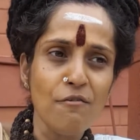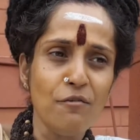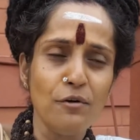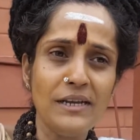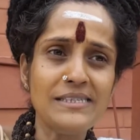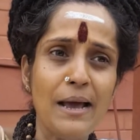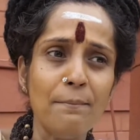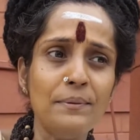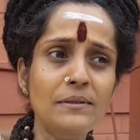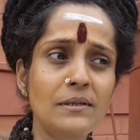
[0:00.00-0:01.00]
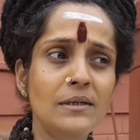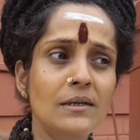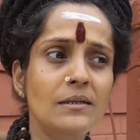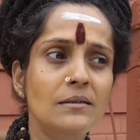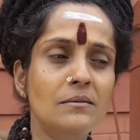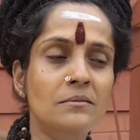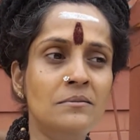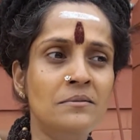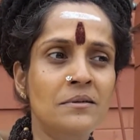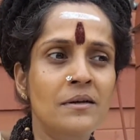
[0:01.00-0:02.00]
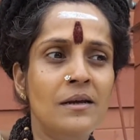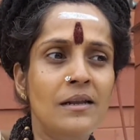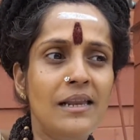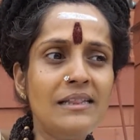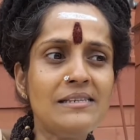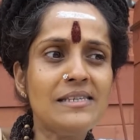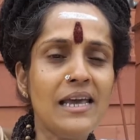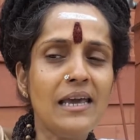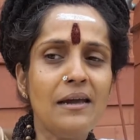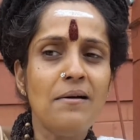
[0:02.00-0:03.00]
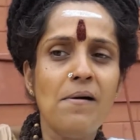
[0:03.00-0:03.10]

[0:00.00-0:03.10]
For example, let's say